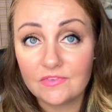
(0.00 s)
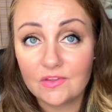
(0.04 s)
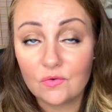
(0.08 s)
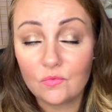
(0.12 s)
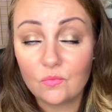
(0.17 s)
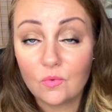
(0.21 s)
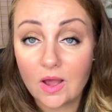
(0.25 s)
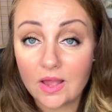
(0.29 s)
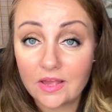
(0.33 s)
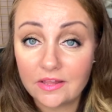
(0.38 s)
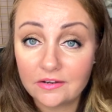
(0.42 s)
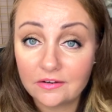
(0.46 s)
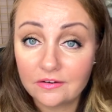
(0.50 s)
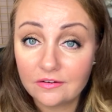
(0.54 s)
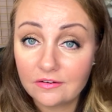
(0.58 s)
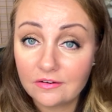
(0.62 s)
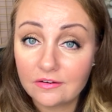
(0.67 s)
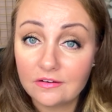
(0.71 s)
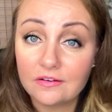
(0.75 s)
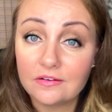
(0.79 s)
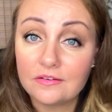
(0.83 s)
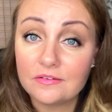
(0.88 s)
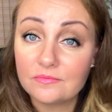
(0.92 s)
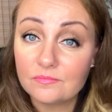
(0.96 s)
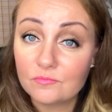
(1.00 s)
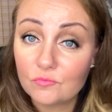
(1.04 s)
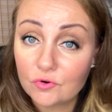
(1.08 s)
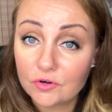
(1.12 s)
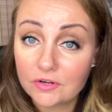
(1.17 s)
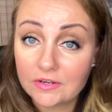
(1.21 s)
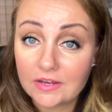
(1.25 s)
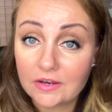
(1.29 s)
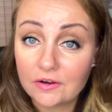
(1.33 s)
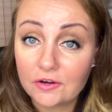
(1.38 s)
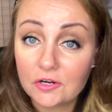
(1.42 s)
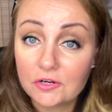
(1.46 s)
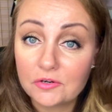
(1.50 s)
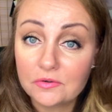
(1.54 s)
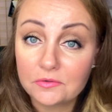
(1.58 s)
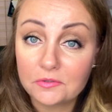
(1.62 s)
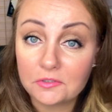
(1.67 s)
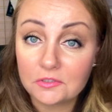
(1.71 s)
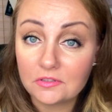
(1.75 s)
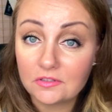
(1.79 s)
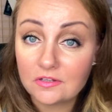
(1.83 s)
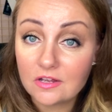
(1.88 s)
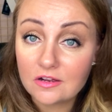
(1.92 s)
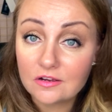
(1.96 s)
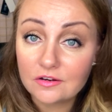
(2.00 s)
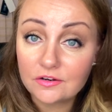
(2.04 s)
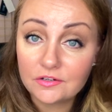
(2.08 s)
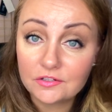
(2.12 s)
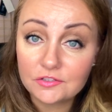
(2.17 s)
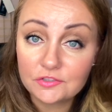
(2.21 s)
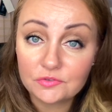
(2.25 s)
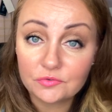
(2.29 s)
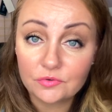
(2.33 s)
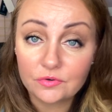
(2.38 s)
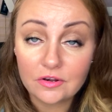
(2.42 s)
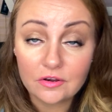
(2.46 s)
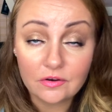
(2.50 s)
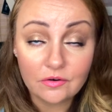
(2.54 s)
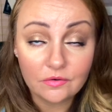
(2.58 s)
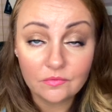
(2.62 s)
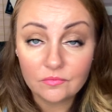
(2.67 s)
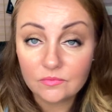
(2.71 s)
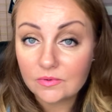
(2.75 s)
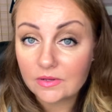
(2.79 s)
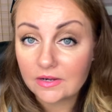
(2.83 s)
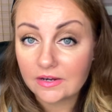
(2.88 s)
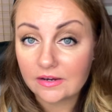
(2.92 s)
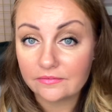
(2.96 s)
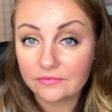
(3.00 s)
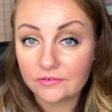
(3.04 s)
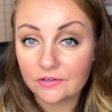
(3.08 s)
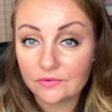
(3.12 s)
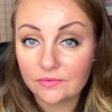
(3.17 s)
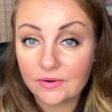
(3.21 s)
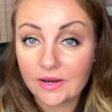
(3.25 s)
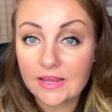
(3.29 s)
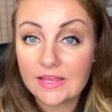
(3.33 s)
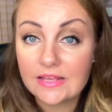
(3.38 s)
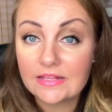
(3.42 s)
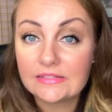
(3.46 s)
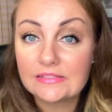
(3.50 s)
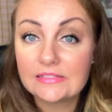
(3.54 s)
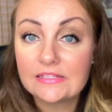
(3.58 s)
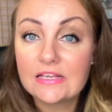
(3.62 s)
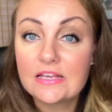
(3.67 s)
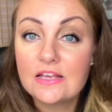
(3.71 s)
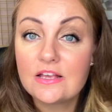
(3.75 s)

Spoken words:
wider and more narrow, or longer, shorter, whatever, right?